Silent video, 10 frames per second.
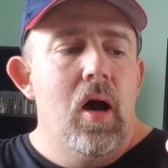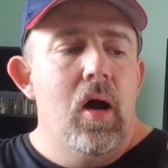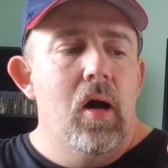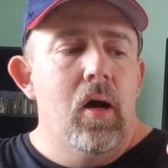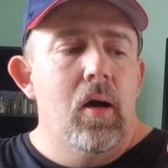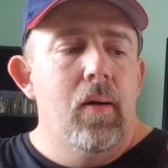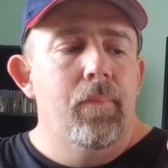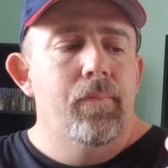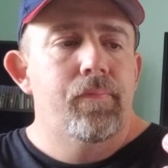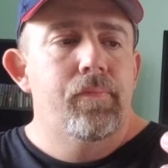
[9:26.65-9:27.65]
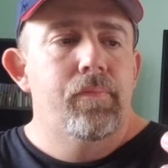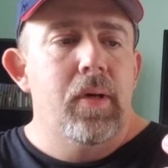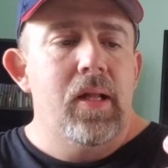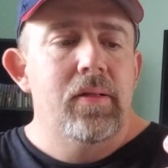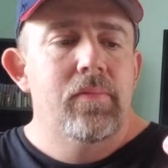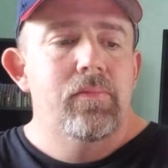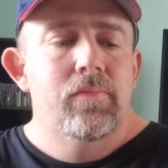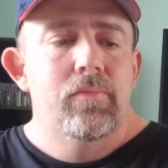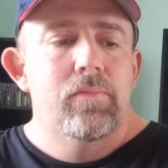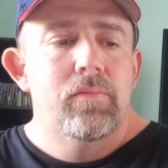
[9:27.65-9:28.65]
But
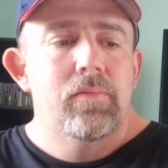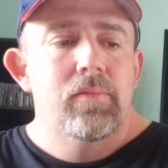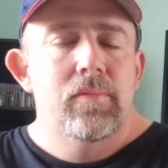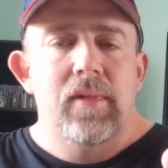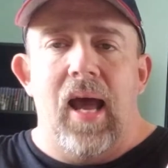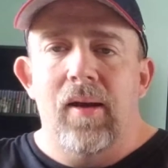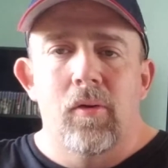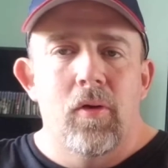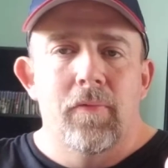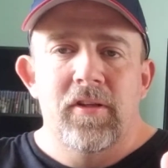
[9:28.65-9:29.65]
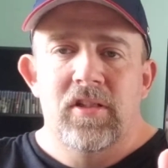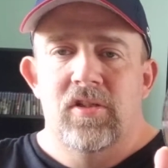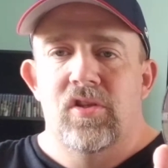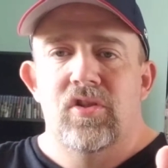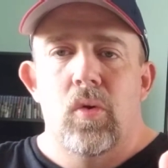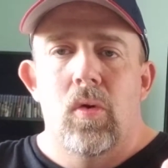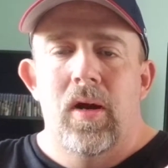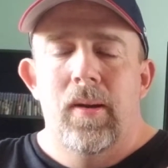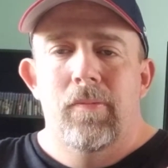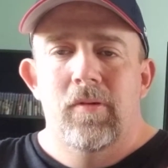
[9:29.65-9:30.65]
I don't know if this is a
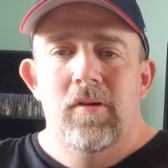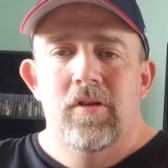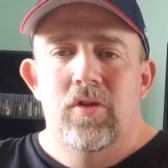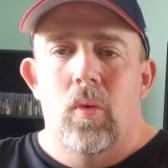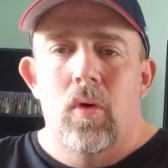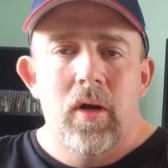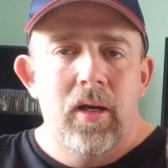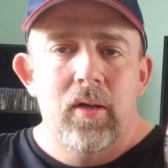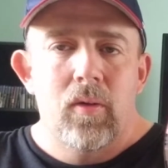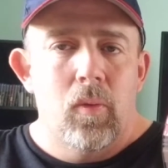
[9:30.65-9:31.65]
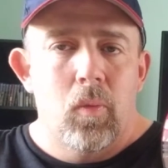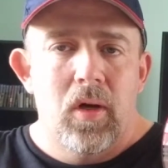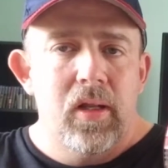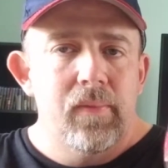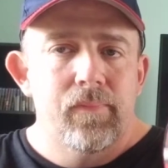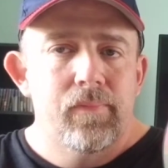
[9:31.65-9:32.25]
story or what.